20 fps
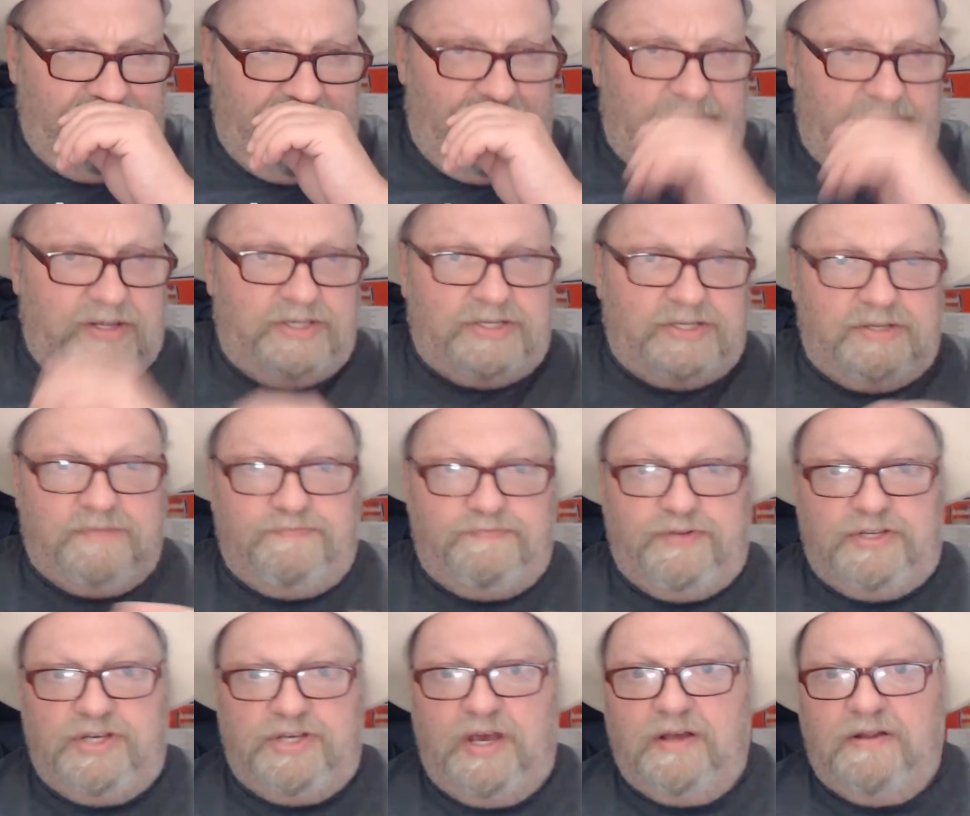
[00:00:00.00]
And this
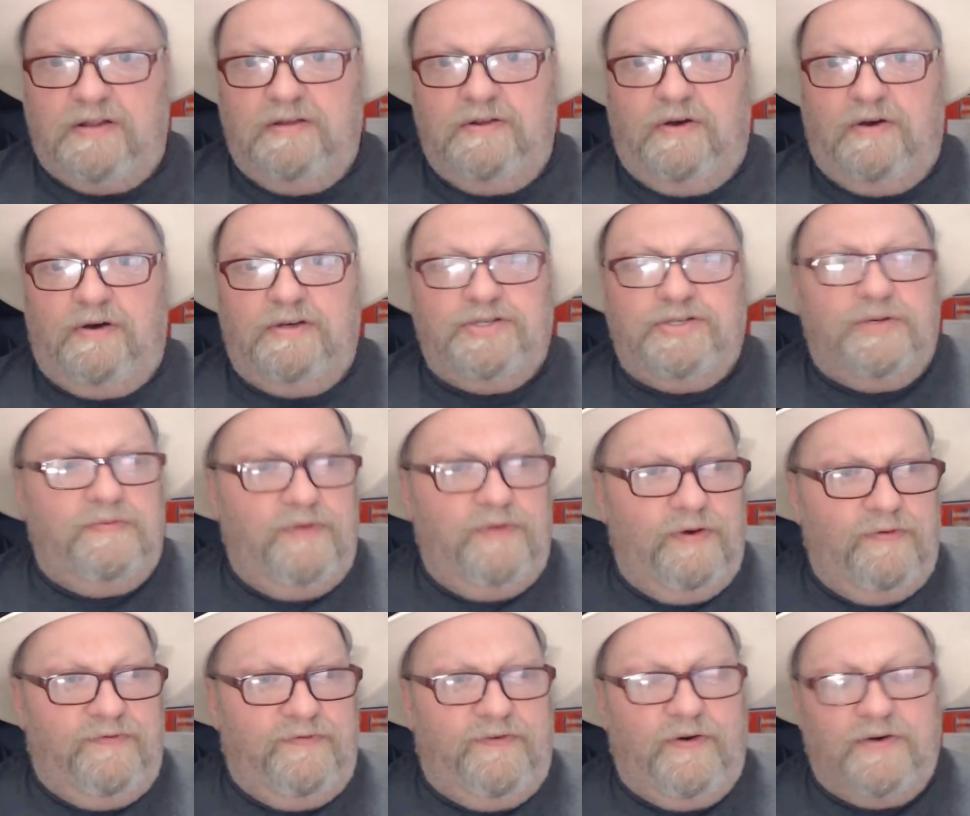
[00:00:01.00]
particular night was a
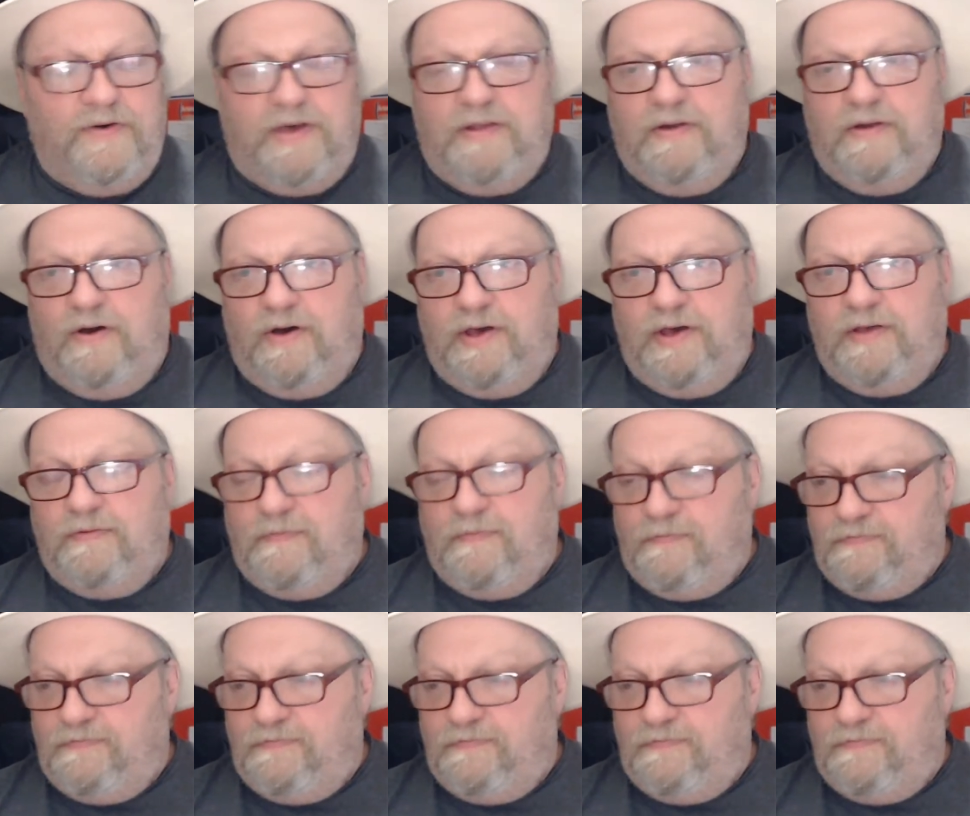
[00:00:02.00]
real foggy night.